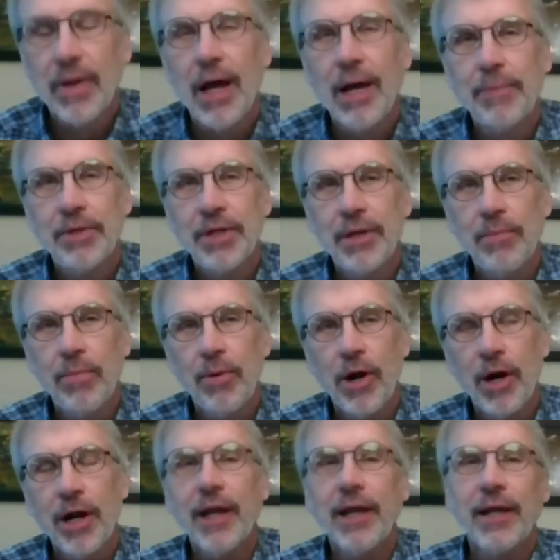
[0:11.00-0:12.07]
I'm Tim
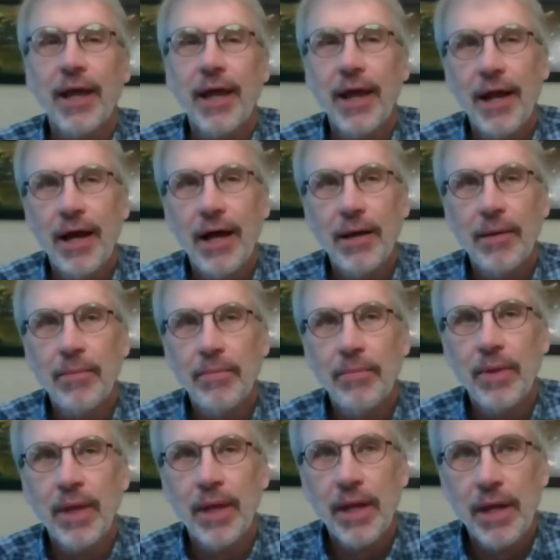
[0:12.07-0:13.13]
Bardick, and
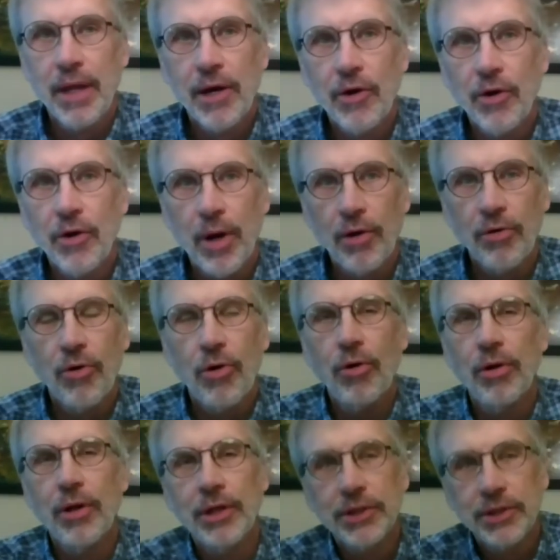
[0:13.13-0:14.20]
I'm here in my
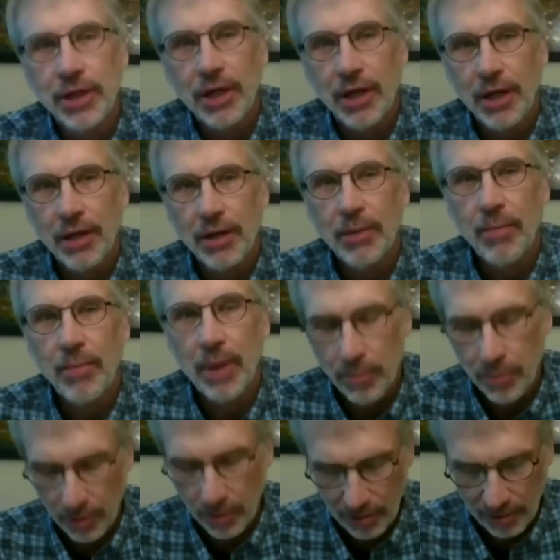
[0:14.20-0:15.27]
role as a
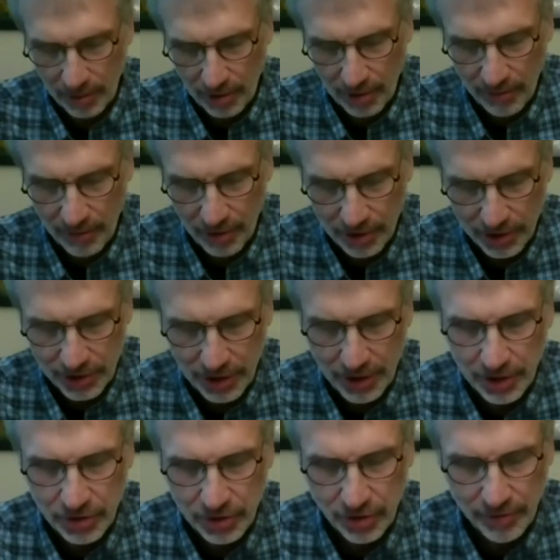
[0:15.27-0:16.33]
member of our
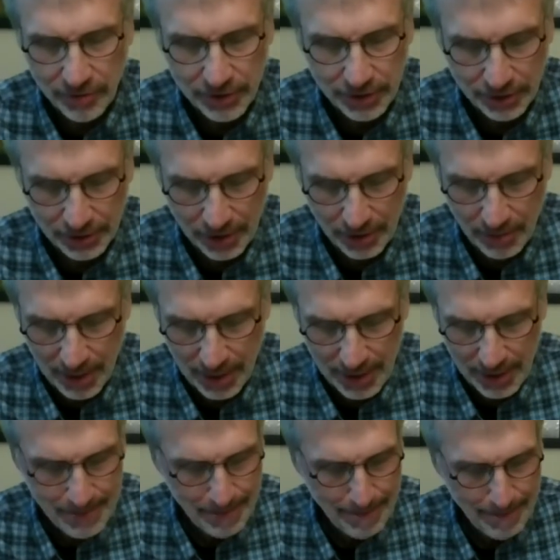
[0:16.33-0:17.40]
Sunday Services
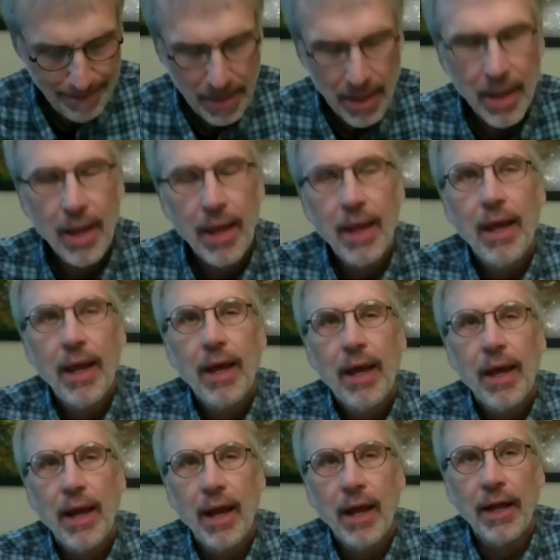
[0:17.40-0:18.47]
Committee.
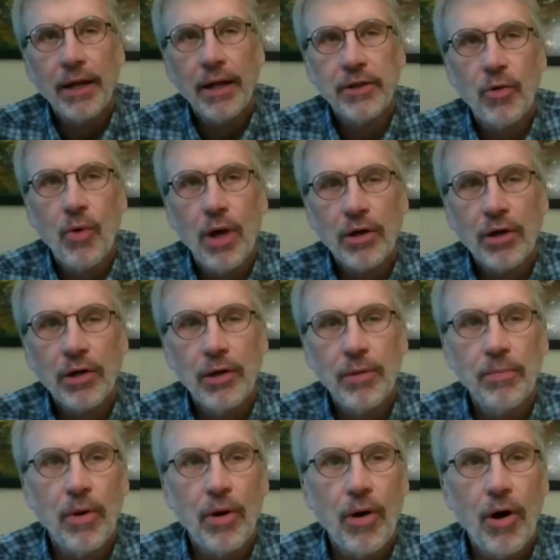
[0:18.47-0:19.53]
And I'd like to
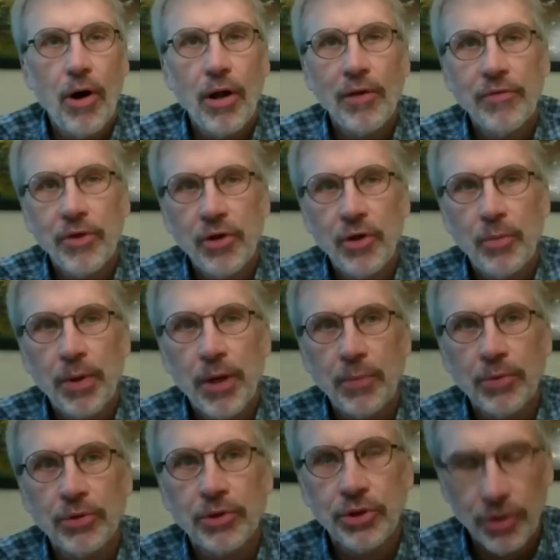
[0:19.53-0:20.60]
welcome all of you to
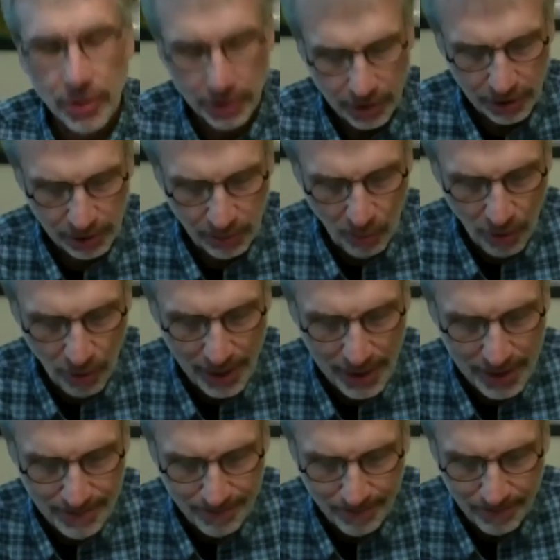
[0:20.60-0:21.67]
People's Church this
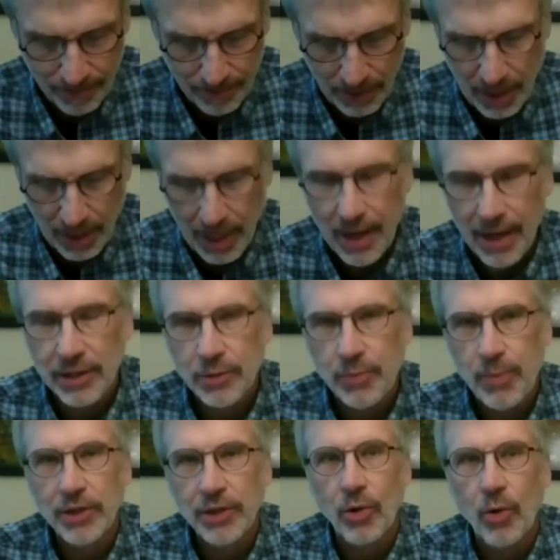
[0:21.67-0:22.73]
morning, and a
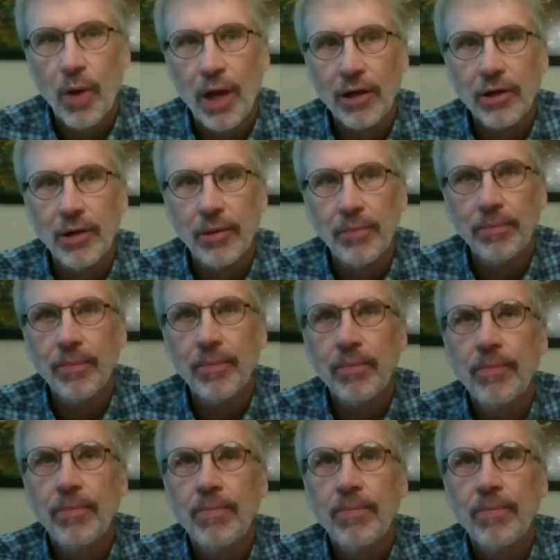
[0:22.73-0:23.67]
special welcome